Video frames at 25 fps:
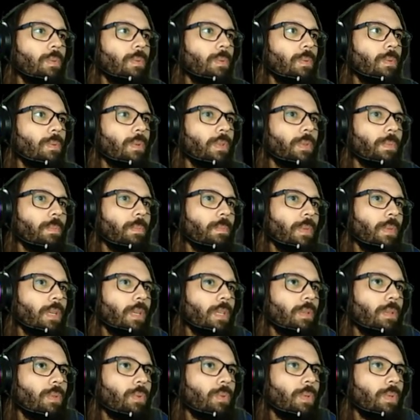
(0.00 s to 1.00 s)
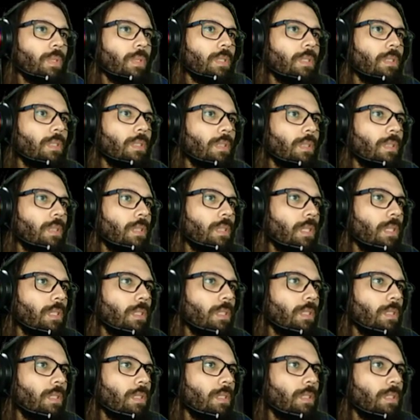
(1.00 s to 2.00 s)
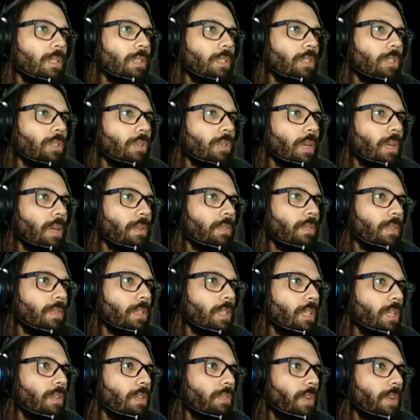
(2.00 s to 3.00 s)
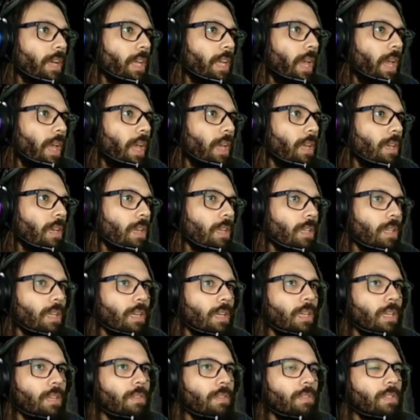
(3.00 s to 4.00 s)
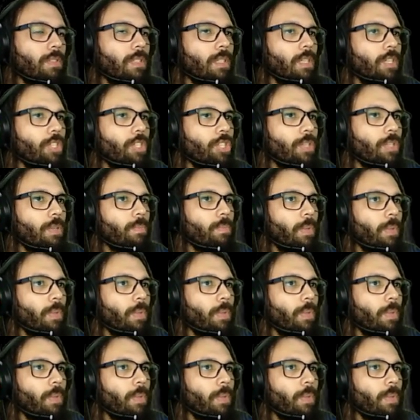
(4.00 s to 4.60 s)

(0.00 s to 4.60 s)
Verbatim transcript: with many twists and turns is to have a dignified ending that gives each